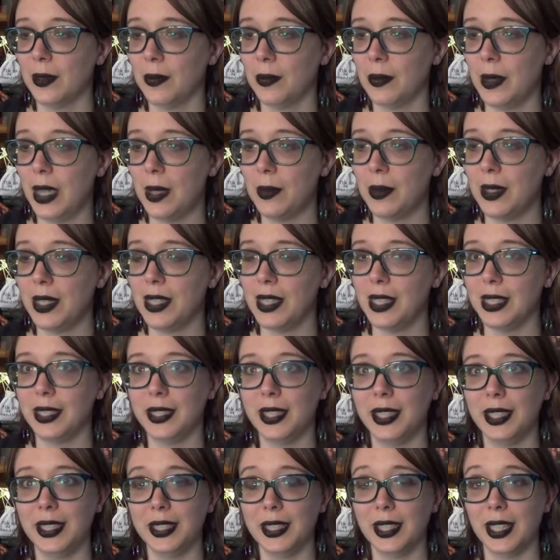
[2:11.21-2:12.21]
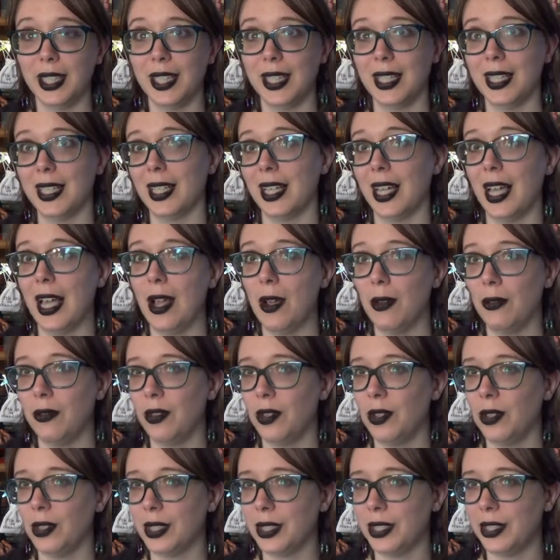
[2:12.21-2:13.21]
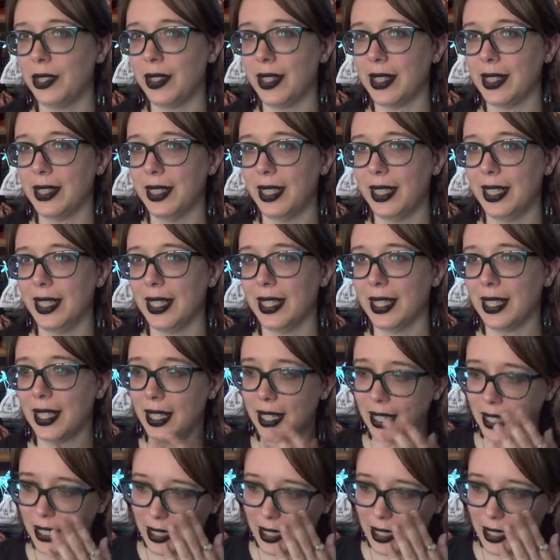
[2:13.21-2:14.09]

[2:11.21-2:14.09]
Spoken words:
maybe this is like helpful because you can, like,